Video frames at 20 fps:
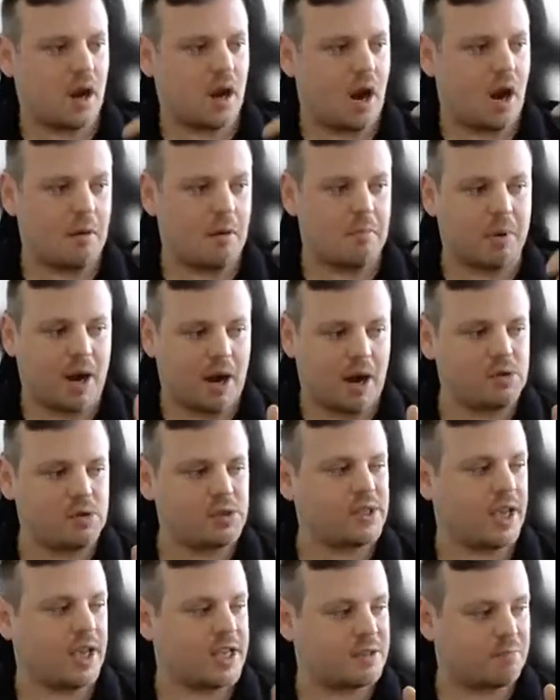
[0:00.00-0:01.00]
a
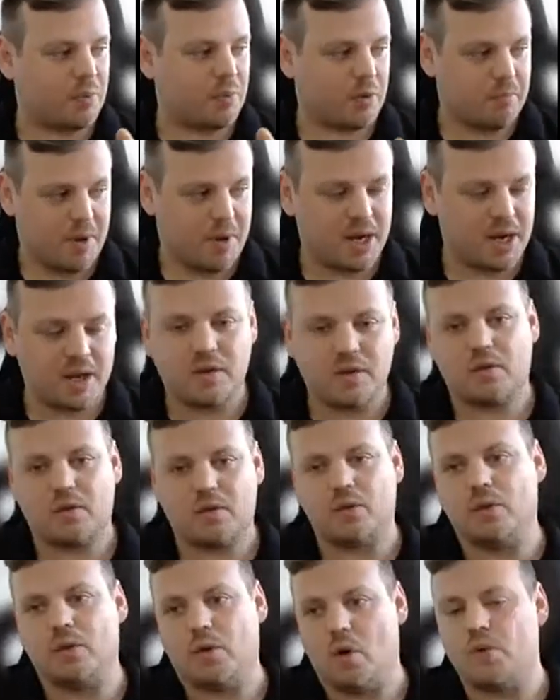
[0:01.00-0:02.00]
browser is permitted
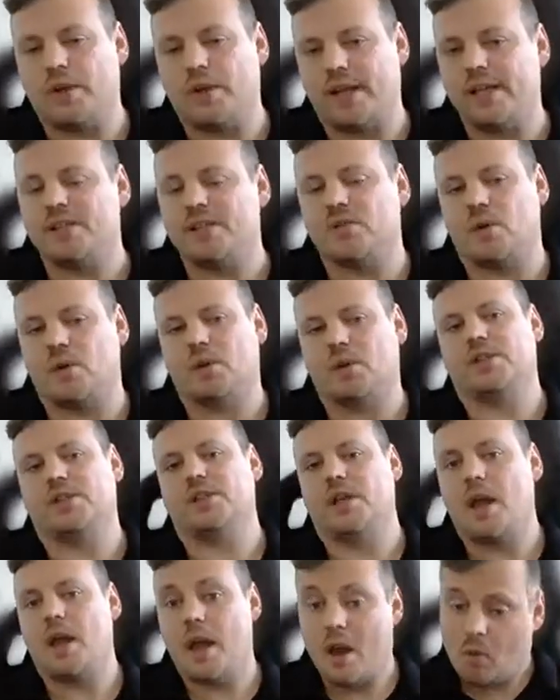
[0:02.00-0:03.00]
to load
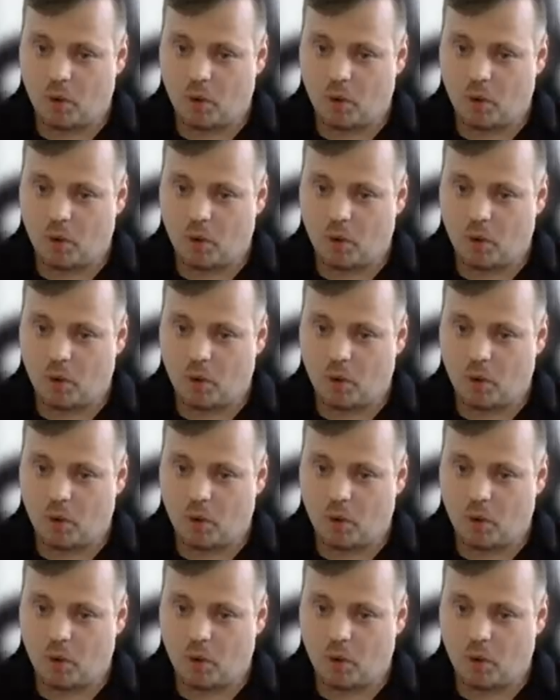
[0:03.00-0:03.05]
resources.